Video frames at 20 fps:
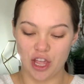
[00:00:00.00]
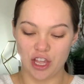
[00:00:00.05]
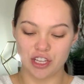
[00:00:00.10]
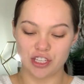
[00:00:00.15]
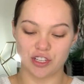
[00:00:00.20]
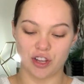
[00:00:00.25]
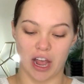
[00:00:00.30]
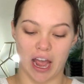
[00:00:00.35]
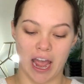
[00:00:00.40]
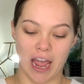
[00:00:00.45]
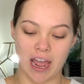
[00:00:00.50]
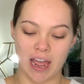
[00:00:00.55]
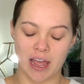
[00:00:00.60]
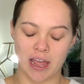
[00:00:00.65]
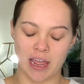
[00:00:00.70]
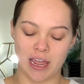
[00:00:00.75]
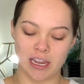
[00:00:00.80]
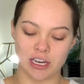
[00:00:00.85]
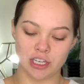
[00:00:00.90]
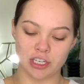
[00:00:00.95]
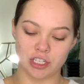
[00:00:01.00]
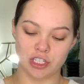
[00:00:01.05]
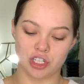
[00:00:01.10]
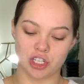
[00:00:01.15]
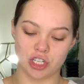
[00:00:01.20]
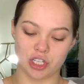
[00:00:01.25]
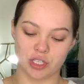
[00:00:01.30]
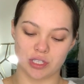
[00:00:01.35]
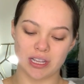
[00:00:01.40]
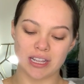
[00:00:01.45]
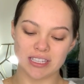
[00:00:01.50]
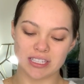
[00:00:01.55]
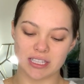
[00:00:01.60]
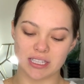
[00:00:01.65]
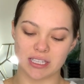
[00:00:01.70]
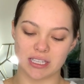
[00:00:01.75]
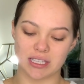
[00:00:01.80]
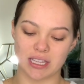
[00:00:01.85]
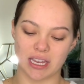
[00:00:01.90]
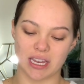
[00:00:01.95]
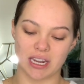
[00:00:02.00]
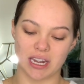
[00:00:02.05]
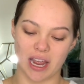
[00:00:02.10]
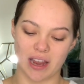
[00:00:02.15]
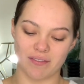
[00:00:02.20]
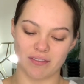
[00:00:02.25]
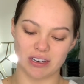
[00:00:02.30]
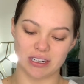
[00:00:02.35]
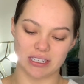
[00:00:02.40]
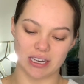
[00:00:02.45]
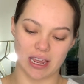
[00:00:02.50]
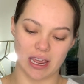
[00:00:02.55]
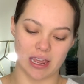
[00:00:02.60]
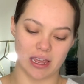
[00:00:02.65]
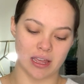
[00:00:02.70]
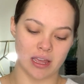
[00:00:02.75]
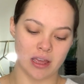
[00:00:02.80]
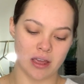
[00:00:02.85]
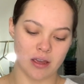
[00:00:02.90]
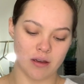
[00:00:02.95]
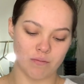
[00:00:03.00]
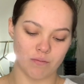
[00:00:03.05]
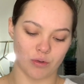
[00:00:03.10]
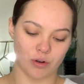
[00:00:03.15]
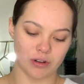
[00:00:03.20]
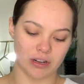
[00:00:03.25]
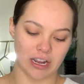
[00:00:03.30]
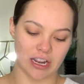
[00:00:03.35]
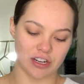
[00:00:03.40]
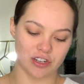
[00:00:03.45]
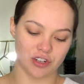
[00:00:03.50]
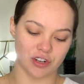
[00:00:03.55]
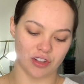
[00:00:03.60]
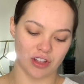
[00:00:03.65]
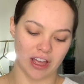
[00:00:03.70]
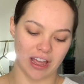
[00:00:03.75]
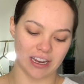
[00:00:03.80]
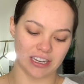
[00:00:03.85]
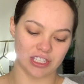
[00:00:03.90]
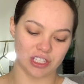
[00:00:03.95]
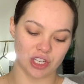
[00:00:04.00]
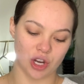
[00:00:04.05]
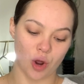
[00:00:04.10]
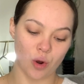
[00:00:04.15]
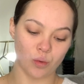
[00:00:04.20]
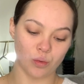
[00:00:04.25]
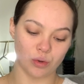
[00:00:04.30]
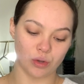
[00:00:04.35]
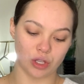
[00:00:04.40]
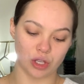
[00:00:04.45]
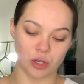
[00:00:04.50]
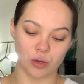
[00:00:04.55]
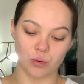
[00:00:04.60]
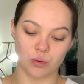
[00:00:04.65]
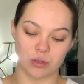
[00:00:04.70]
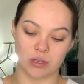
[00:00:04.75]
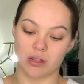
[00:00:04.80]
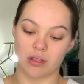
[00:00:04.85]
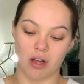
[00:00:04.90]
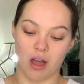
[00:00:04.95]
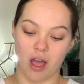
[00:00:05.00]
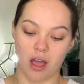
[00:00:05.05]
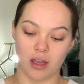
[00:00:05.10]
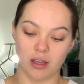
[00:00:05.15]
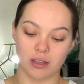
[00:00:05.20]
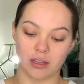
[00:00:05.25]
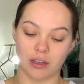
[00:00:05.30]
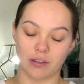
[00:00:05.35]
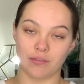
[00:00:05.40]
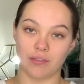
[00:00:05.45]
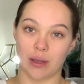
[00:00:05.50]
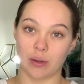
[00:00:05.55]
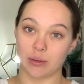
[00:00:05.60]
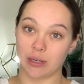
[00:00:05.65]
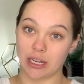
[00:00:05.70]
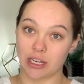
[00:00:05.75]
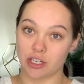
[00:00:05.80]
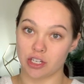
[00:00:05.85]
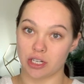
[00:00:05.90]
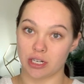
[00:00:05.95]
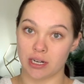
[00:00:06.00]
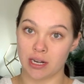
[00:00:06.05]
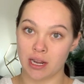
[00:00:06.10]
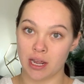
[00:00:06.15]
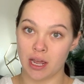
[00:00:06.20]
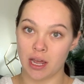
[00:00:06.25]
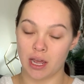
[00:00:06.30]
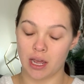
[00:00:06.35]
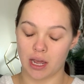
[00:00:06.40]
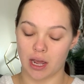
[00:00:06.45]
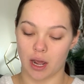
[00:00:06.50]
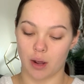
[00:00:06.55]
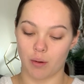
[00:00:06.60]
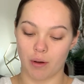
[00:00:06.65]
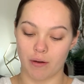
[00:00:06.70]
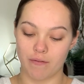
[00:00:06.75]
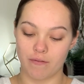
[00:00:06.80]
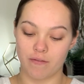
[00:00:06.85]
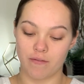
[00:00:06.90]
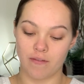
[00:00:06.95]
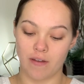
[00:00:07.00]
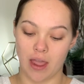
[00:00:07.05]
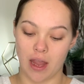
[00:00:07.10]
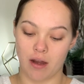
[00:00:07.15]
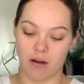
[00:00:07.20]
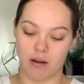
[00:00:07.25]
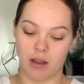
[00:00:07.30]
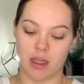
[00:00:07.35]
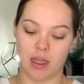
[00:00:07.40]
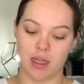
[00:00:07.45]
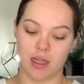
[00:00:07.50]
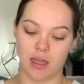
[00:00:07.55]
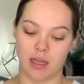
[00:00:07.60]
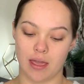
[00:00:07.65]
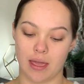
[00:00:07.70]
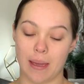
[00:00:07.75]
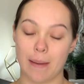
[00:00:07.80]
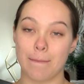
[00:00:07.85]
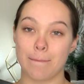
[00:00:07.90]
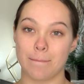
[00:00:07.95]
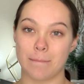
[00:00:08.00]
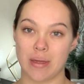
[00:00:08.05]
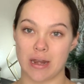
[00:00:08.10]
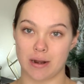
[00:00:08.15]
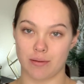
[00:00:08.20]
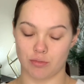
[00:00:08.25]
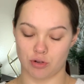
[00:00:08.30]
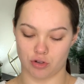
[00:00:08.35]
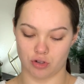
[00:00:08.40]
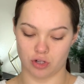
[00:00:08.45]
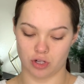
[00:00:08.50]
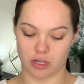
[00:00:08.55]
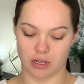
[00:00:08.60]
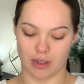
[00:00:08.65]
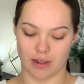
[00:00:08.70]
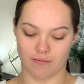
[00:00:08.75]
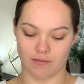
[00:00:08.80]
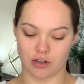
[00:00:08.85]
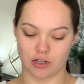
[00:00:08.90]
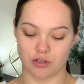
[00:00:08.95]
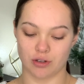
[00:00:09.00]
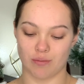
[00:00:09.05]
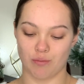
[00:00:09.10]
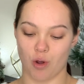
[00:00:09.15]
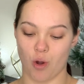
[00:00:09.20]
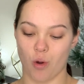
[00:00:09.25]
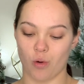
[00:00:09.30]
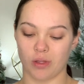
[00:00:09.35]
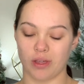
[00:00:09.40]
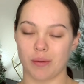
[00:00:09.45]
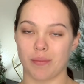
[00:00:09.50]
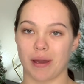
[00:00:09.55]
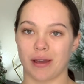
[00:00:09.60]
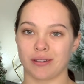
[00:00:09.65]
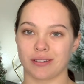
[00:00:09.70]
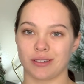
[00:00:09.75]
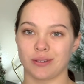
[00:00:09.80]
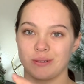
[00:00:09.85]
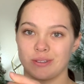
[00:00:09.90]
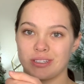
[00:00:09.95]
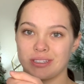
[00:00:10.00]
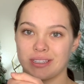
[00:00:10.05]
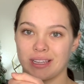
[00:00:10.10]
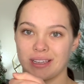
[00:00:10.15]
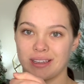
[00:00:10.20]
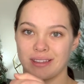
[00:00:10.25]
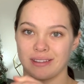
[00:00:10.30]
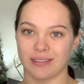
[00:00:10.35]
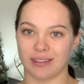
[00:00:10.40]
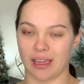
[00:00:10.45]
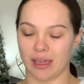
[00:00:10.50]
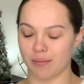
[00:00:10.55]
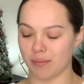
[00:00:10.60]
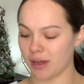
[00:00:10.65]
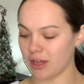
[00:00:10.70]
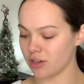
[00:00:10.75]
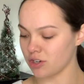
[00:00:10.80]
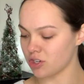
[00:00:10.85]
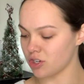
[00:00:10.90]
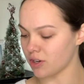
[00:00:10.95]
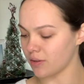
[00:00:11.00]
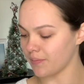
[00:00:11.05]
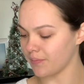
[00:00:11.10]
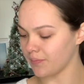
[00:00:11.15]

So since this is like an everyday, more natural, I don't use a lot of foundation. I want very minimal coverage. So I'm only about to just yay much.